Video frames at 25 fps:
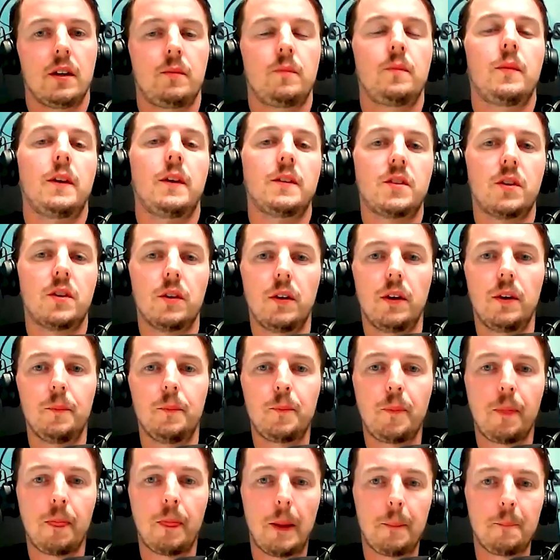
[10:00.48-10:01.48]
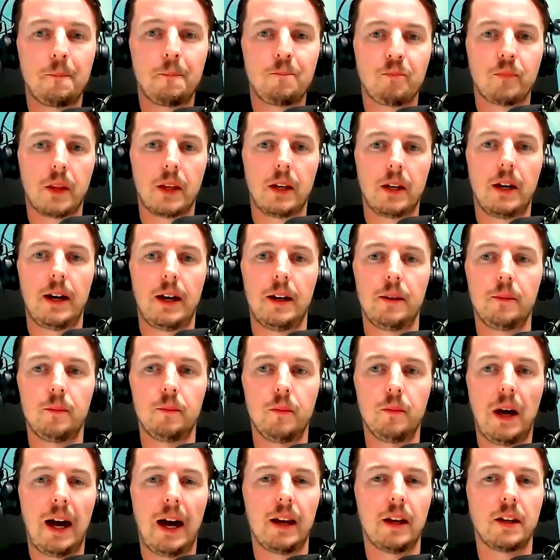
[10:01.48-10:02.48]
That's good.
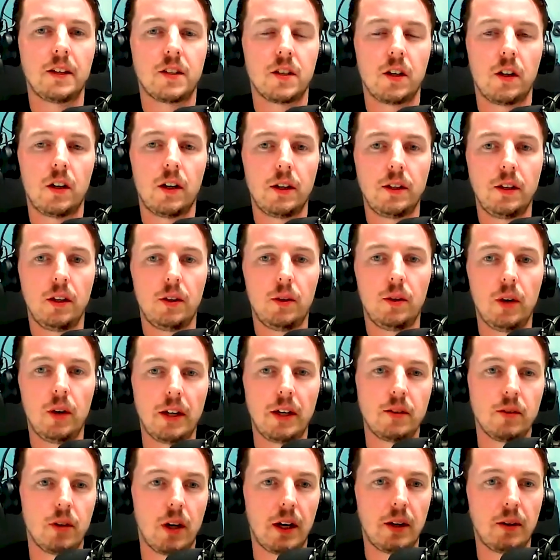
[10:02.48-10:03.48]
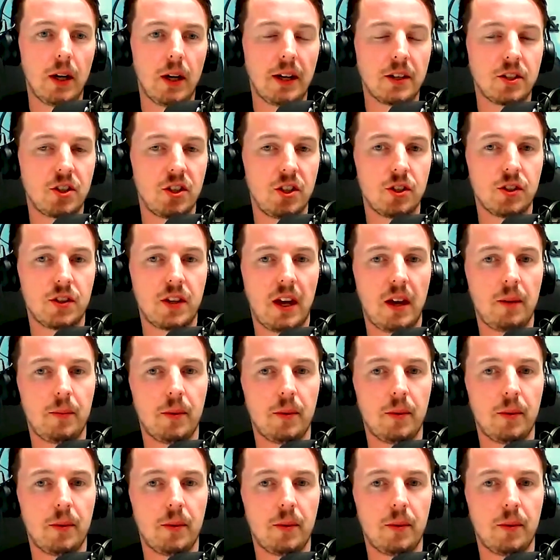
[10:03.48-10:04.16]
And I saw you, I actually just came